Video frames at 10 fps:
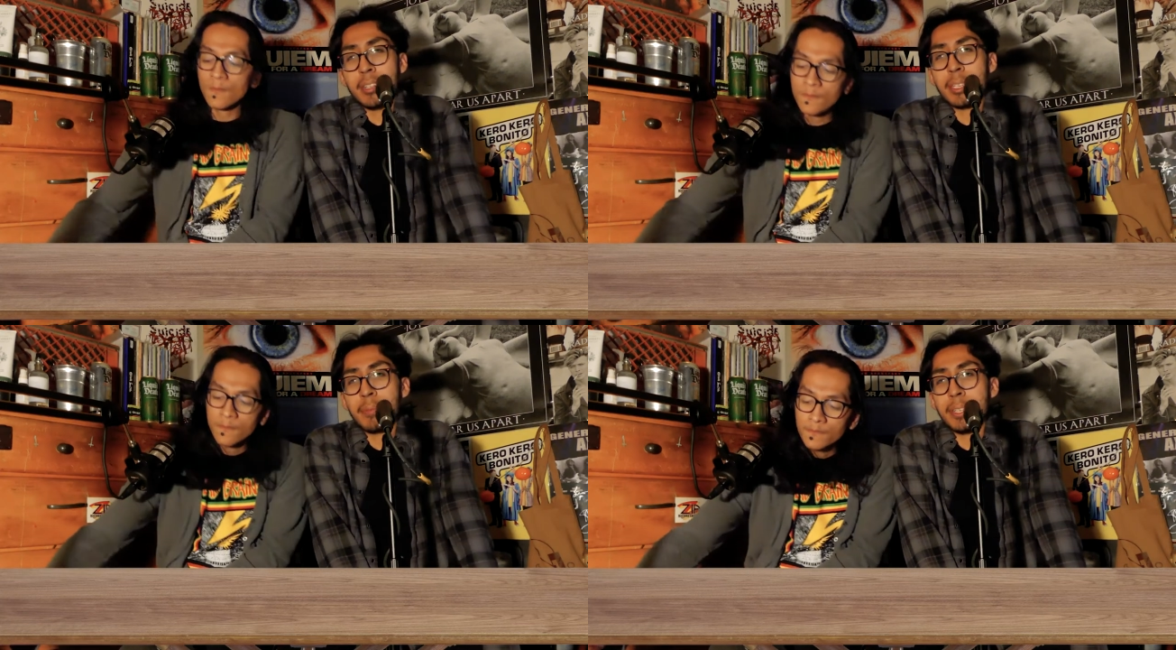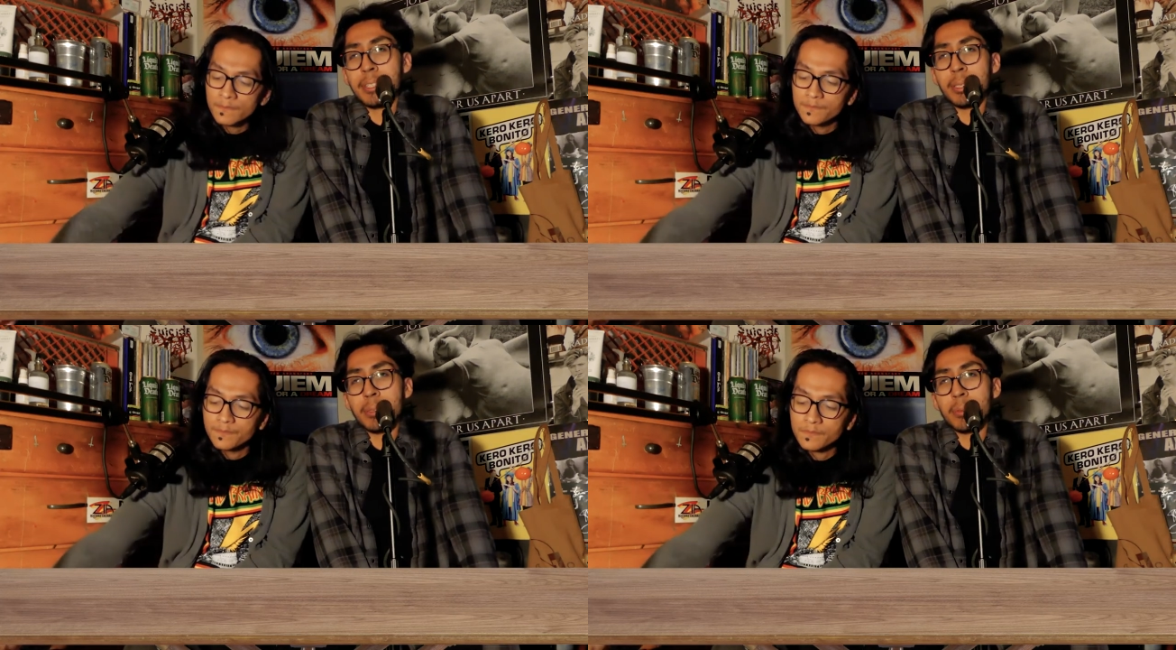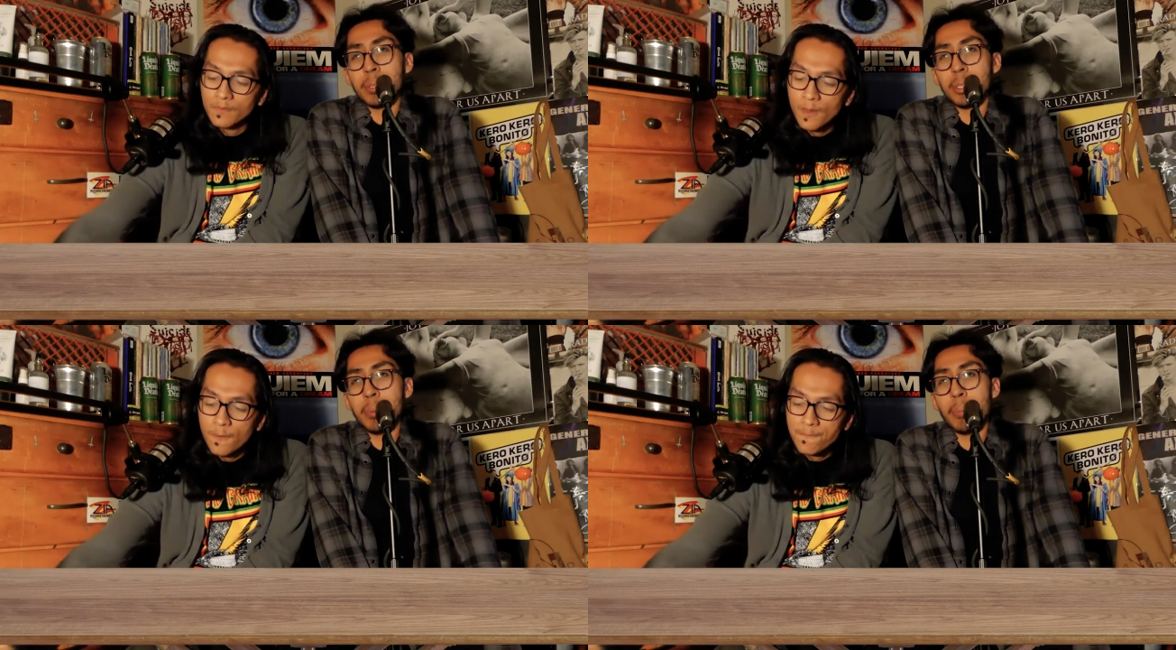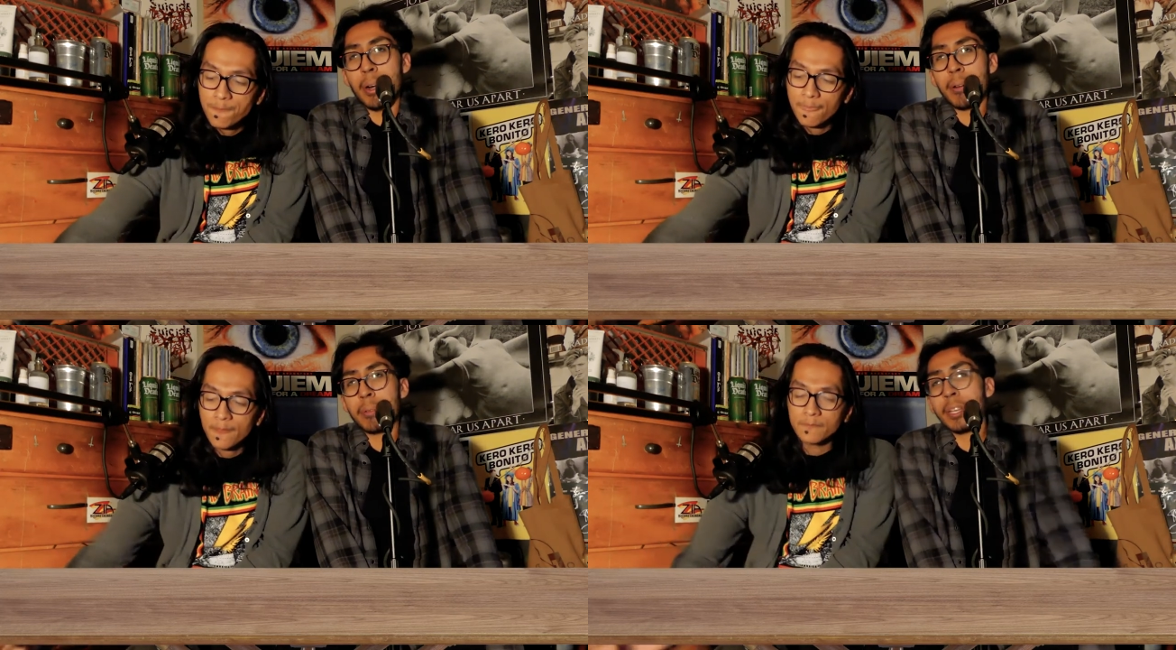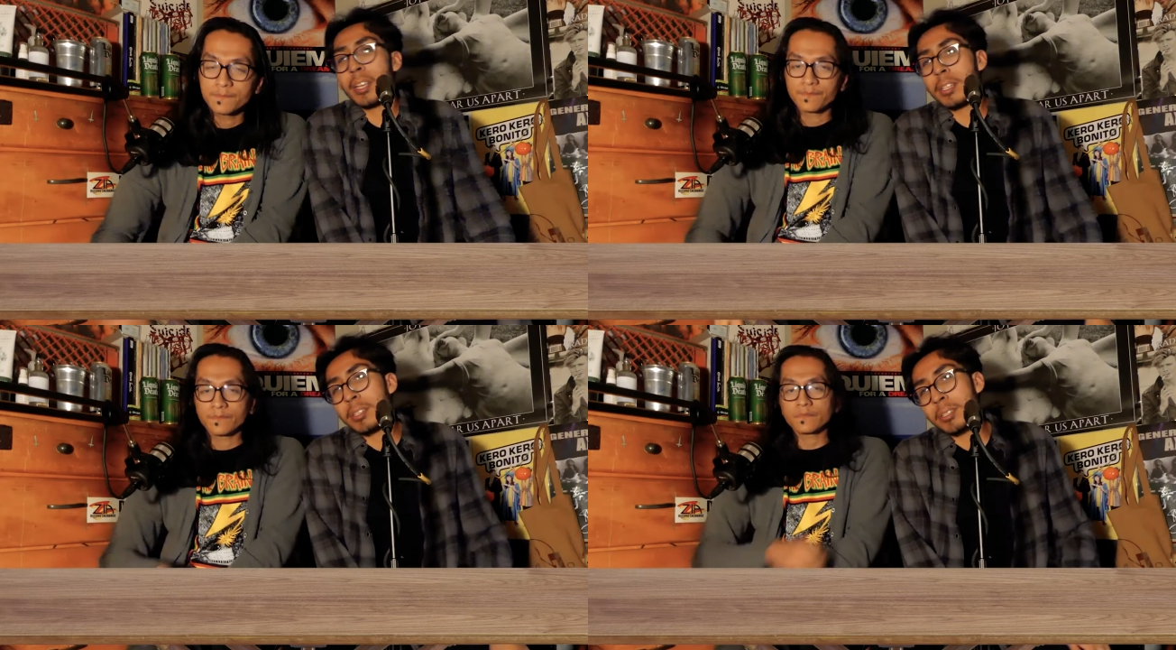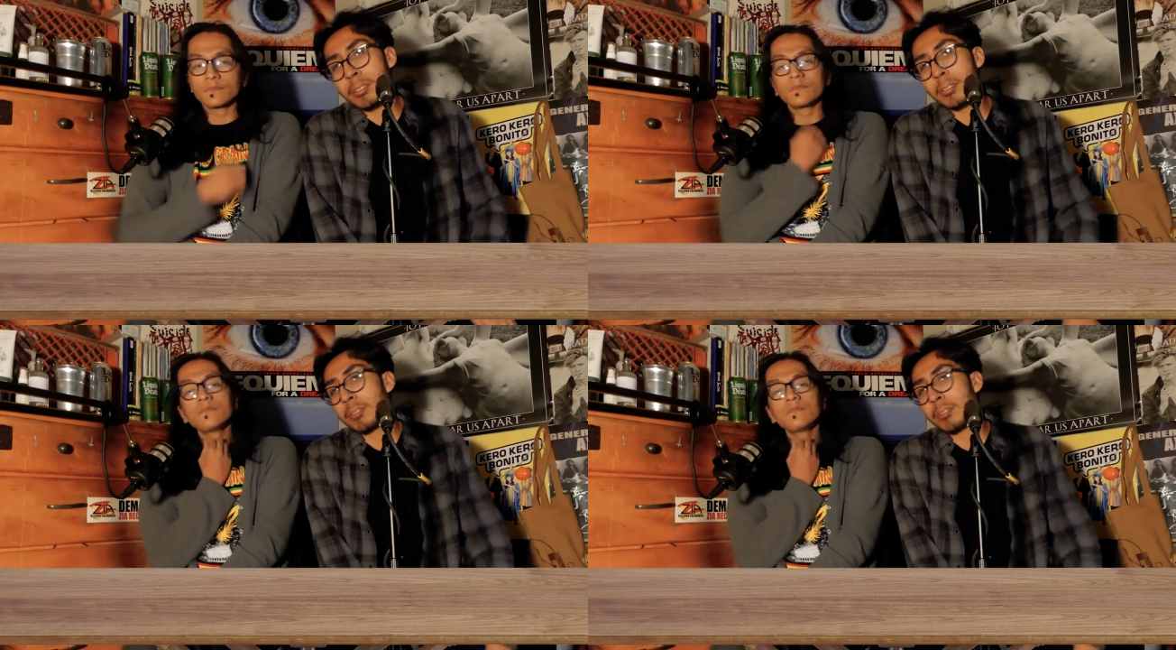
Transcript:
Speaker 1: let's face it, we're two brown kids.